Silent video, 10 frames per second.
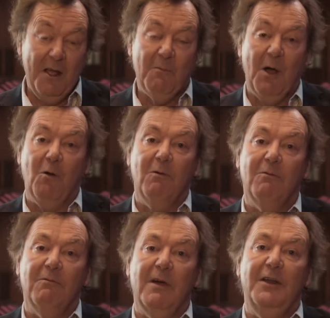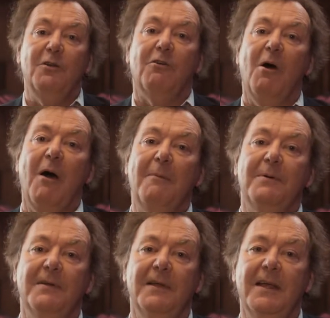well, when you grow up,
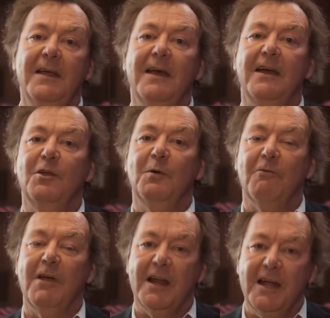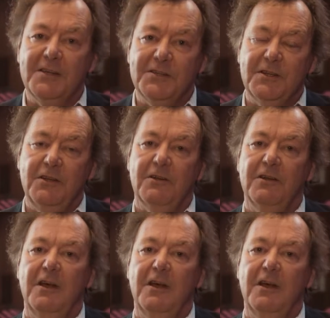you will realize that you can